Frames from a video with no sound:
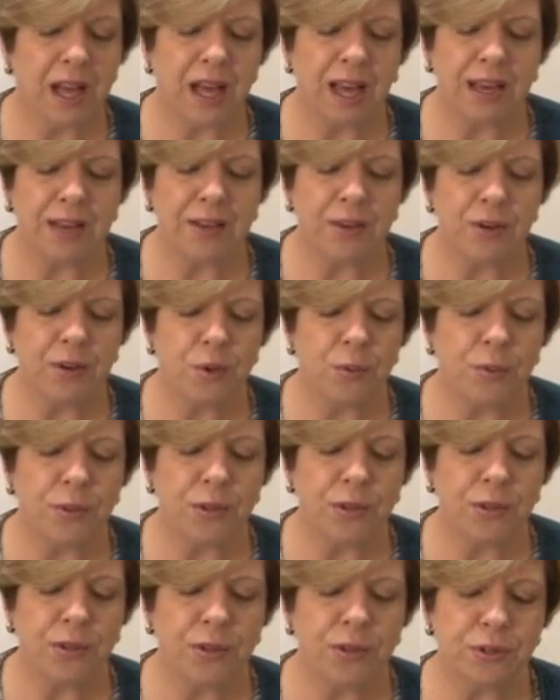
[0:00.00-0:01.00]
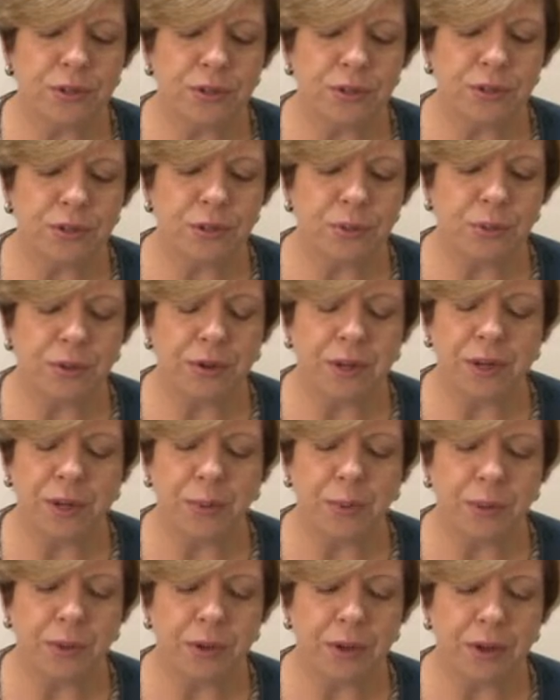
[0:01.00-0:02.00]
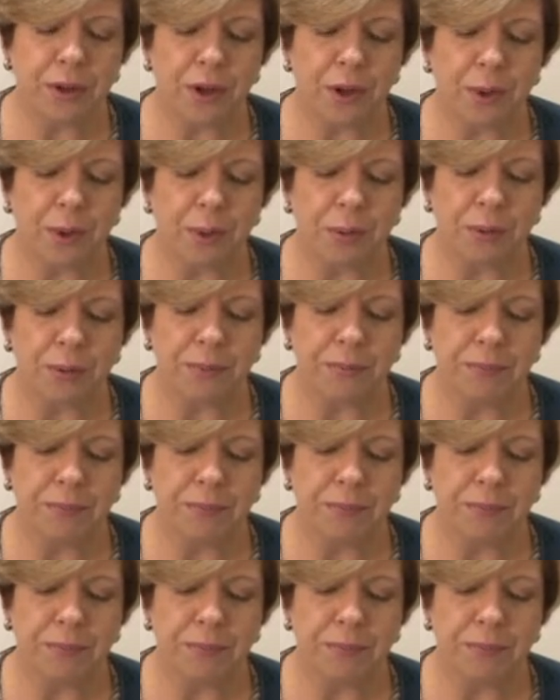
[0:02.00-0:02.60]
I had no one to turn to or anywhere to go.